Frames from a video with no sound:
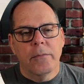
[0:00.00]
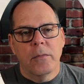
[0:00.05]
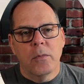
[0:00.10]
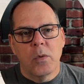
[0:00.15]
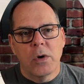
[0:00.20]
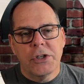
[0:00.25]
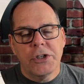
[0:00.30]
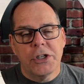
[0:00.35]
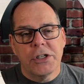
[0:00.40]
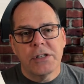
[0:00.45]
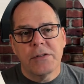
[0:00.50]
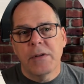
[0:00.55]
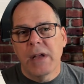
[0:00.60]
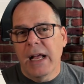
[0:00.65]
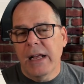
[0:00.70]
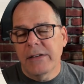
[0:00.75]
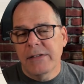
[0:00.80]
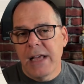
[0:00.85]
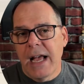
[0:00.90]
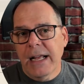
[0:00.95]
which is
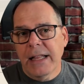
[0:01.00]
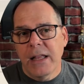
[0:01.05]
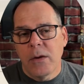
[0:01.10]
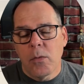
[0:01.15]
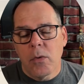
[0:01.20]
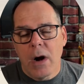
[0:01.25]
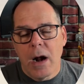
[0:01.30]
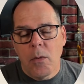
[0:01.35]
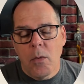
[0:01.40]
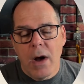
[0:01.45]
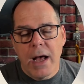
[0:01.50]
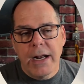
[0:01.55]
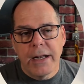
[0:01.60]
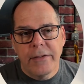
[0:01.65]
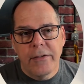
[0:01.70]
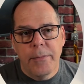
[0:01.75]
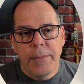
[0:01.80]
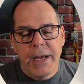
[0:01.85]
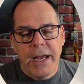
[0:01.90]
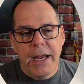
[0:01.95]
exactly where I want
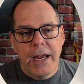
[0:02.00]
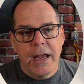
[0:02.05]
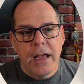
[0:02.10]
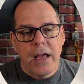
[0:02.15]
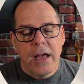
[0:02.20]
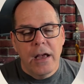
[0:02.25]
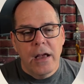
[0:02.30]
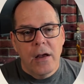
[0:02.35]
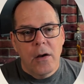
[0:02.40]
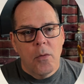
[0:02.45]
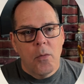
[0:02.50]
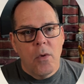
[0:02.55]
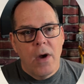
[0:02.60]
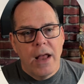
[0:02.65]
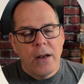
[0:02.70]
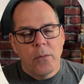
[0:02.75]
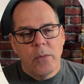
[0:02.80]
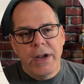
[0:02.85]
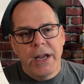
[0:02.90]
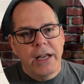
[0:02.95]
it to be
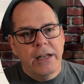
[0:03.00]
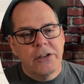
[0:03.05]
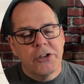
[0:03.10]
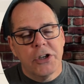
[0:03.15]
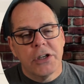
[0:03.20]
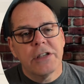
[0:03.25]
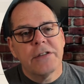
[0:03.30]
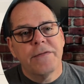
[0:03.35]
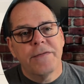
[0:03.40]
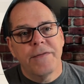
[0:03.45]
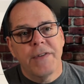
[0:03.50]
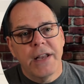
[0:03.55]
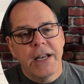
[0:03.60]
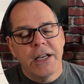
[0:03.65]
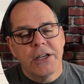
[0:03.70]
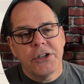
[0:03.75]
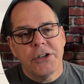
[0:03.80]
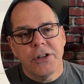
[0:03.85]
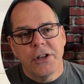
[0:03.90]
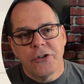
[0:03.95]
when we just
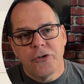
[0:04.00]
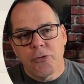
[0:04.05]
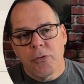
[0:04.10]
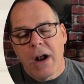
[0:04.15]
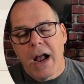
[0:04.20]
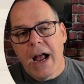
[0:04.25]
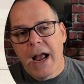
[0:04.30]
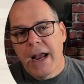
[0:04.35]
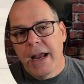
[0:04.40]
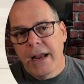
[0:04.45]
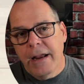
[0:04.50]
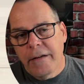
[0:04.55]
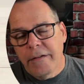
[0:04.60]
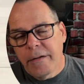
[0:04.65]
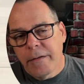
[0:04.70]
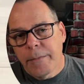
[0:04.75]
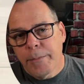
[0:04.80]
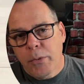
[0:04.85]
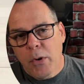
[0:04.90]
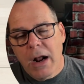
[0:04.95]
finish the dry
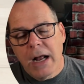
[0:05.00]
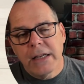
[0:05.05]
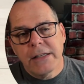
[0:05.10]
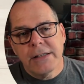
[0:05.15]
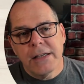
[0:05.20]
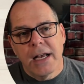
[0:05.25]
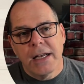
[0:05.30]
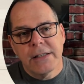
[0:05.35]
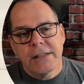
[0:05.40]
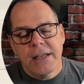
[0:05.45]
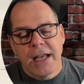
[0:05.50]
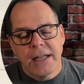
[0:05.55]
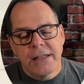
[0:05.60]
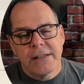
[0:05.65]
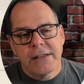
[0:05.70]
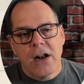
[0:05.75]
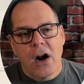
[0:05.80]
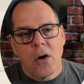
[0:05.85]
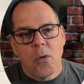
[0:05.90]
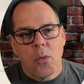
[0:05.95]
process and
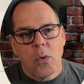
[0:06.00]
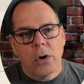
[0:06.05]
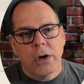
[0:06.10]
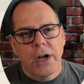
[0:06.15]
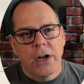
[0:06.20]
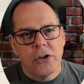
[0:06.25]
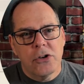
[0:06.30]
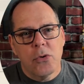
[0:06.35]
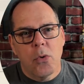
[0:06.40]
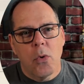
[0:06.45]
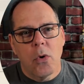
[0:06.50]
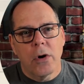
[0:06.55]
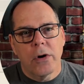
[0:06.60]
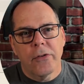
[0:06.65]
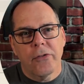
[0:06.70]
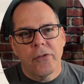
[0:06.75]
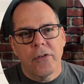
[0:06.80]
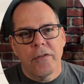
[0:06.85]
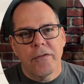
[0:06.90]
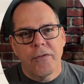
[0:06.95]
start working
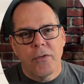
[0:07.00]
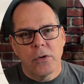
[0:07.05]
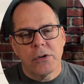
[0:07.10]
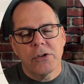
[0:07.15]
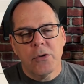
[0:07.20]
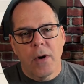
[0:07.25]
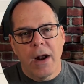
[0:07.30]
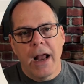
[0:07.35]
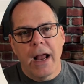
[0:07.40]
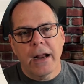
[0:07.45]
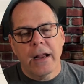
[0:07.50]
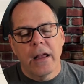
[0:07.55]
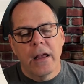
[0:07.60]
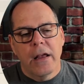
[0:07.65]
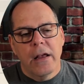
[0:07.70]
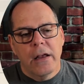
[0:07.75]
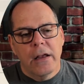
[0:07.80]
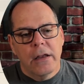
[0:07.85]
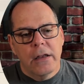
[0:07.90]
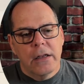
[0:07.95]
towards first crack.
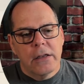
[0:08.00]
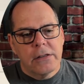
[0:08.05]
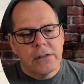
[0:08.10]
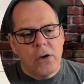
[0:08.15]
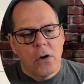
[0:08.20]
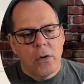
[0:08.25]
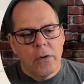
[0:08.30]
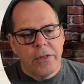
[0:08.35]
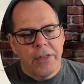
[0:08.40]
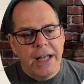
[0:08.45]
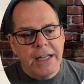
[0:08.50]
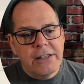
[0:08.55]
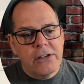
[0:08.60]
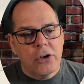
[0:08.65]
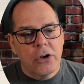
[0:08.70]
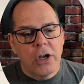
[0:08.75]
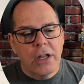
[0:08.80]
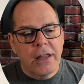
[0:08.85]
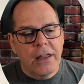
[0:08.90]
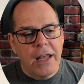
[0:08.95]
So that's a
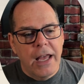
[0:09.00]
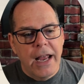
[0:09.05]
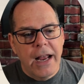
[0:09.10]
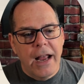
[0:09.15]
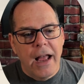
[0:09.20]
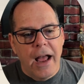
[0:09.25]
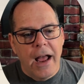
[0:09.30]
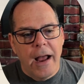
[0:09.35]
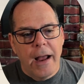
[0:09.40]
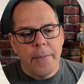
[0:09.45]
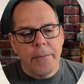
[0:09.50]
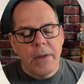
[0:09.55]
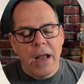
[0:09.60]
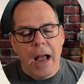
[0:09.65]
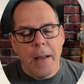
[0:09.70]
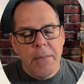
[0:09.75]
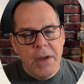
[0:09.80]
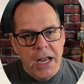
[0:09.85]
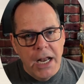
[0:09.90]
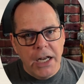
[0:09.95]
good thing.
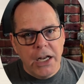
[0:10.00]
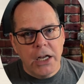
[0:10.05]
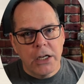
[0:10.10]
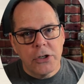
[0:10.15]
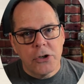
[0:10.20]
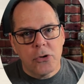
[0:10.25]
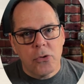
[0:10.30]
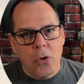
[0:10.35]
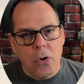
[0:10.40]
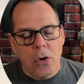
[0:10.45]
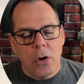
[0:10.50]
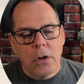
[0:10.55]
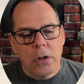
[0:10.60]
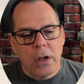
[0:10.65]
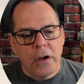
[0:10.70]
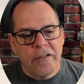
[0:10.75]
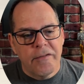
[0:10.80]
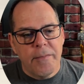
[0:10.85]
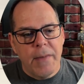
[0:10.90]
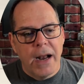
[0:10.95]
I'm in control
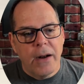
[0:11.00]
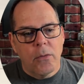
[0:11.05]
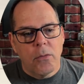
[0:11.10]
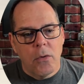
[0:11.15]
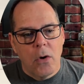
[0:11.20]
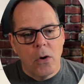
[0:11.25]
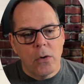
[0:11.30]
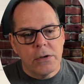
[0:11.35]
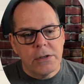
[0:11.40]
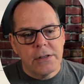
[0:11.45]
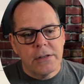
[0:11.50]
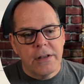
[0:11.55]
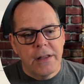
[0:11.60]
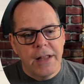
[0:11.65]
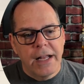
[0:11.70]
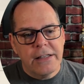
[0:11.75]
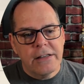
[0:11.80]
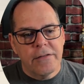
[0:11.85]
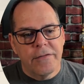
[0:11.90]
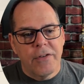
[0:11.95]
of my roast.
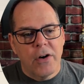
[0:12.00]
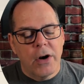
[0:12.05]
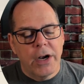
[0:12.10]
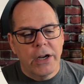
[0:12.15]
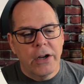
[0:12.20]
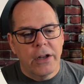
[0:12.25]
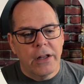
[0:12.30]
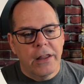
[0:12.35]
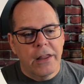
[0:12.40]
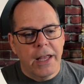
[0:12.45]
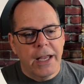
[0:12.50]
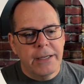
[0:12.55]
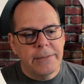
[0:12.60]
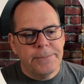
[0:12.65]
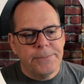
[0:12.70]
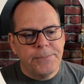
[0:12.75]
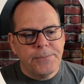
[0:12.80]
That's a very good thing.